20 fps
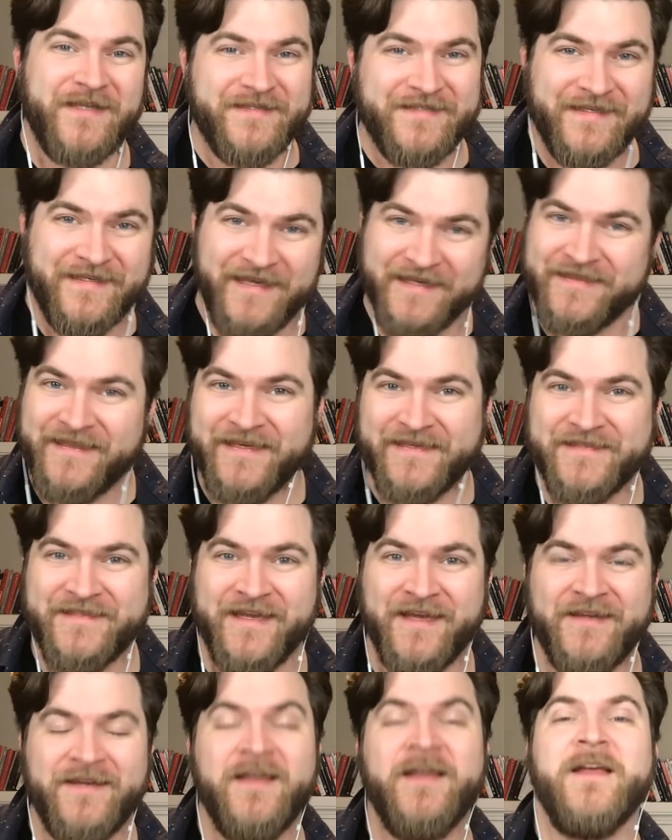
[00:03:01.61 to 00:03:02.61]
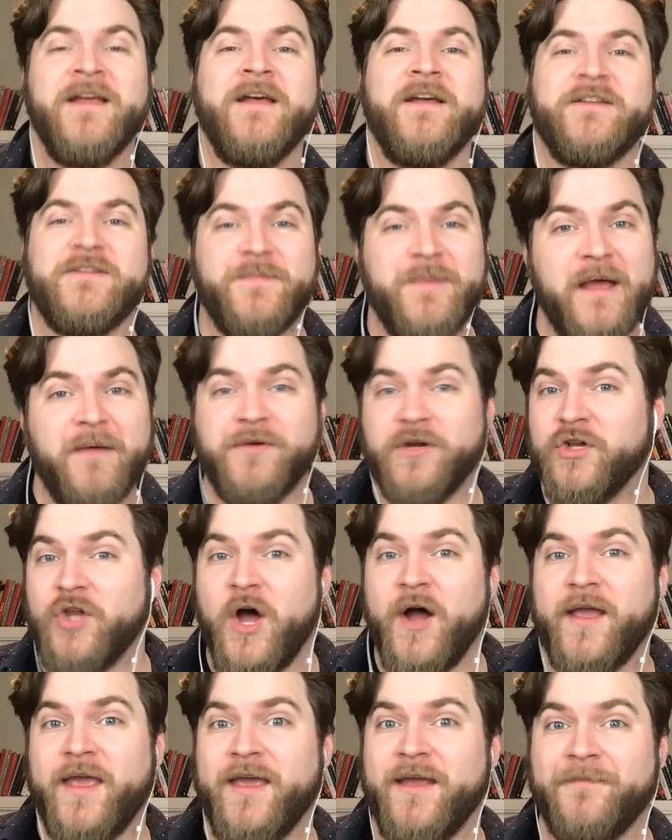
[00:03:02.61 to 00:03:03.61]
to get things done, to be able to
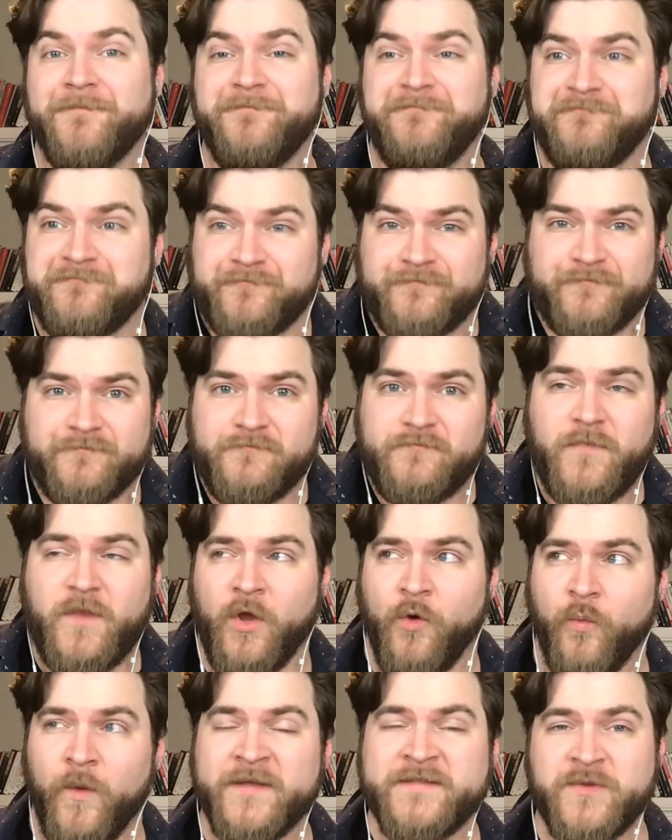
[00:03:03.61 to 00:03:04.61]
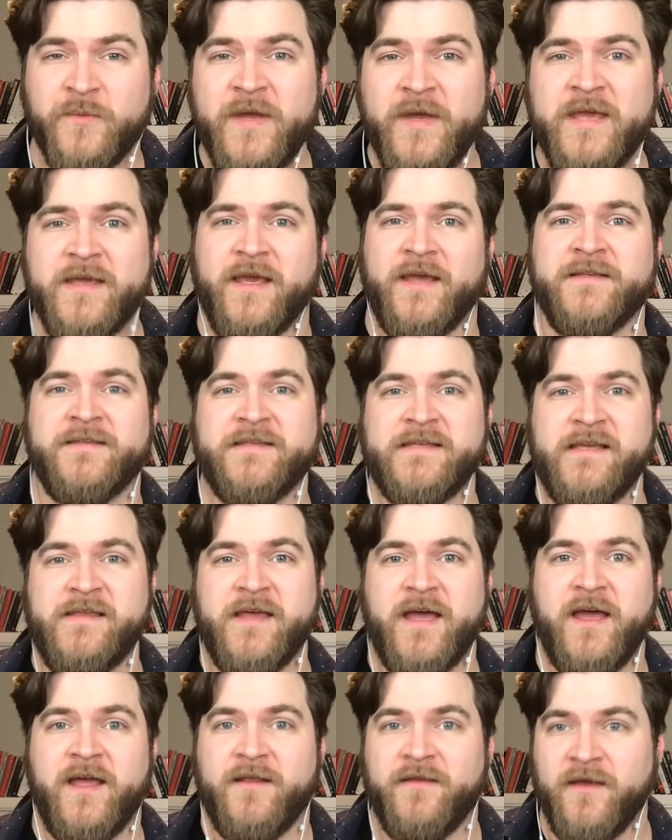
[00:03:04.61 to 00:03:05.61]
log in once a week and see
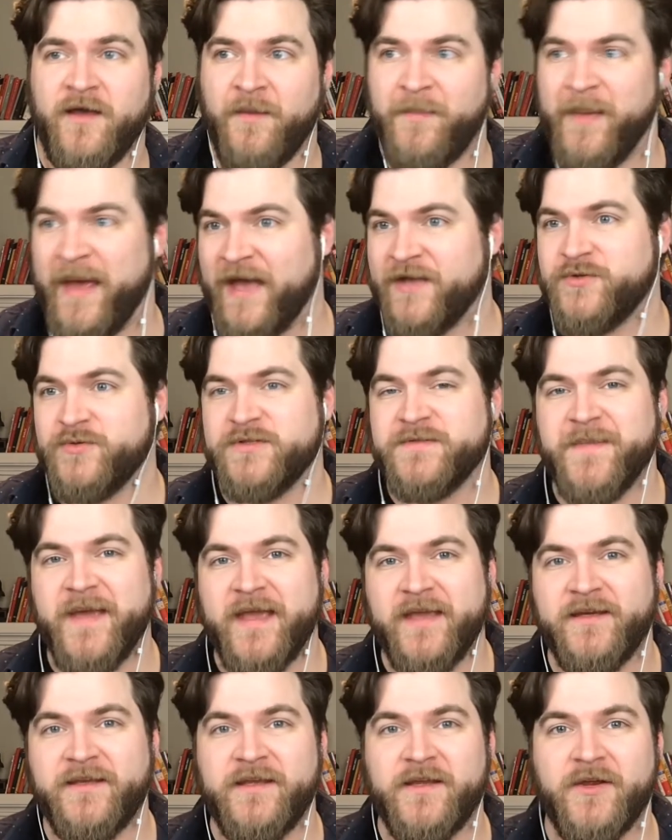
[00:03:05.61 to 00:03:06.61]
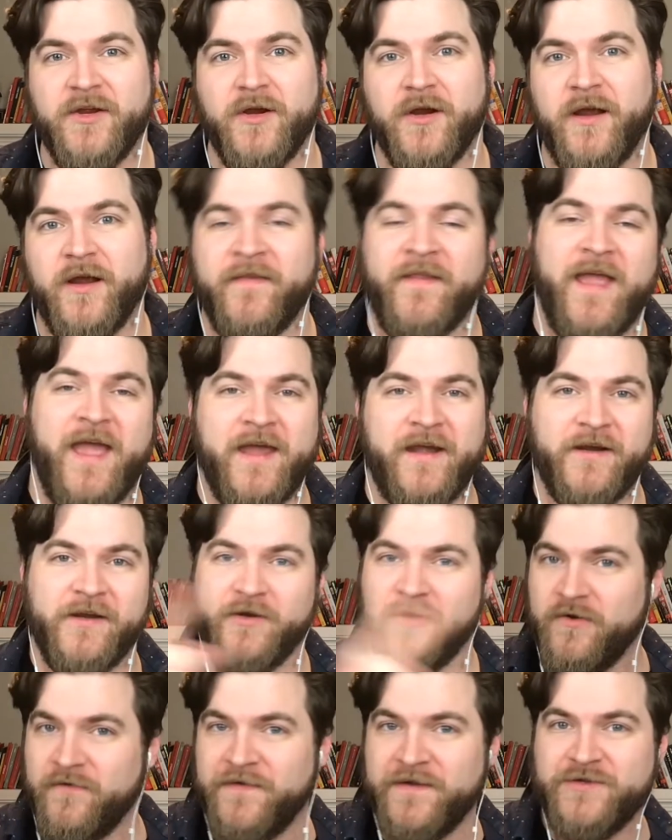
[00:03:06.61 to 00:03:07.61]
that a patch was made here and they added a
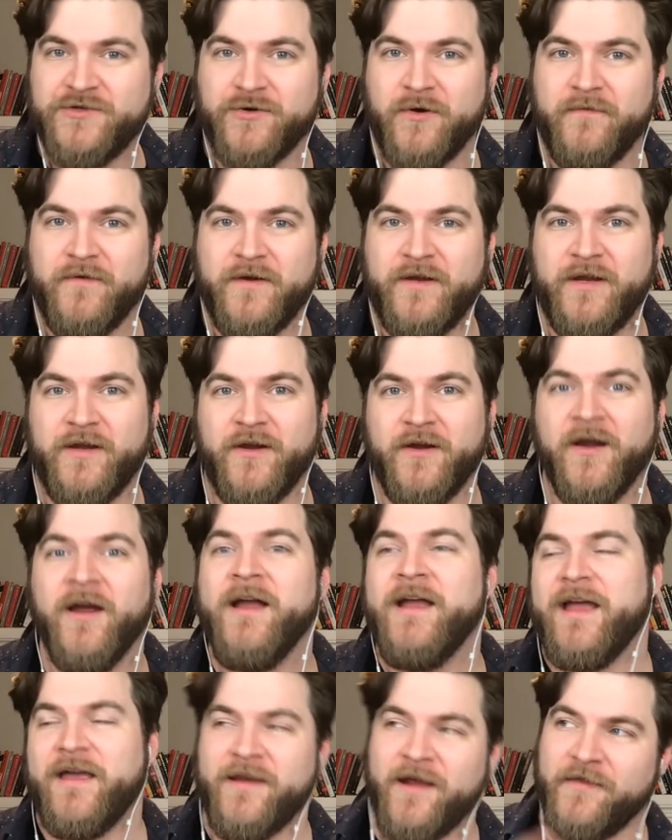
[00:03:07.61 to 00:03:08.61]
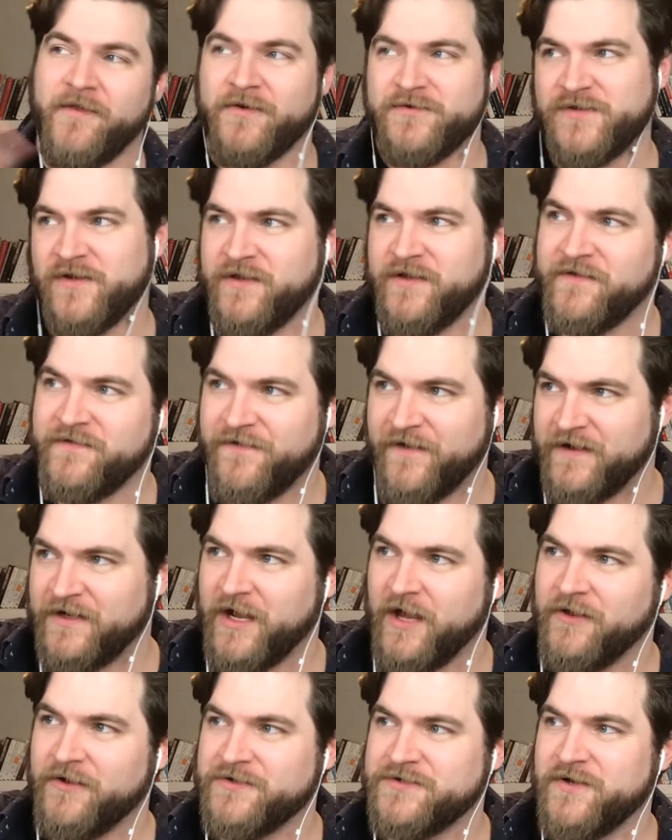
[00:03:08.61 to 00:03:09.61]
new feature over here. And now there's all these fun
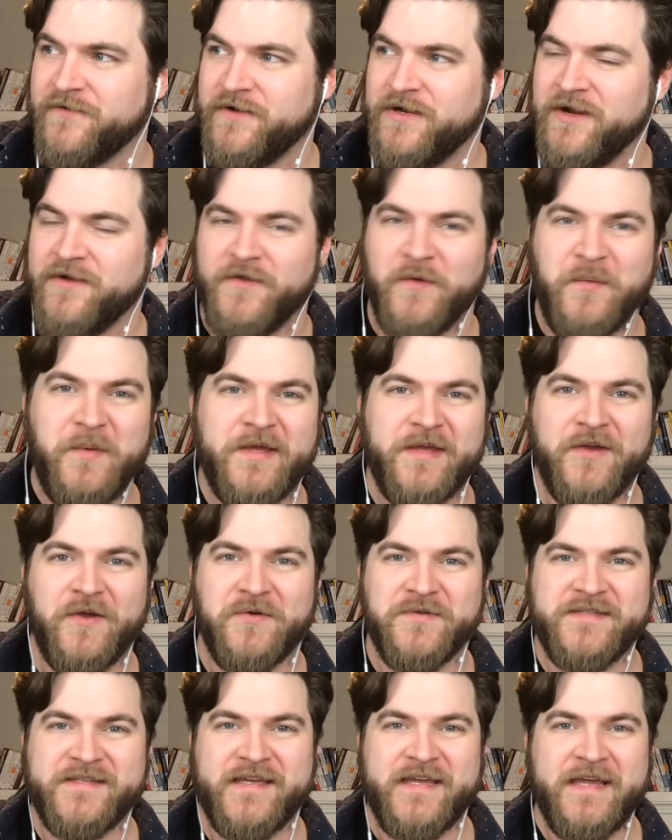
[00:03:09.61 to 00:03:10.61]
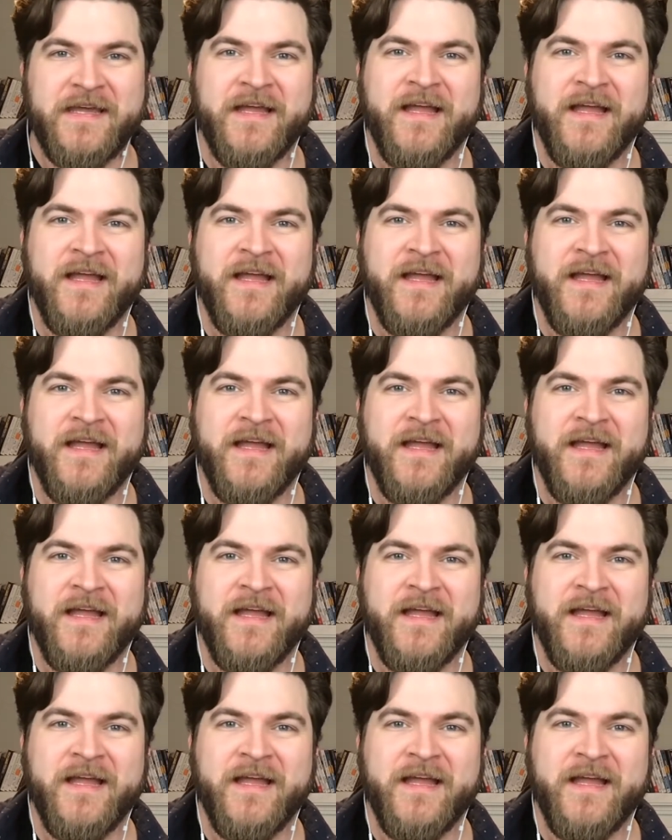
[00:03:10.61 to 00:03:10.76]
colors over here that we can go see.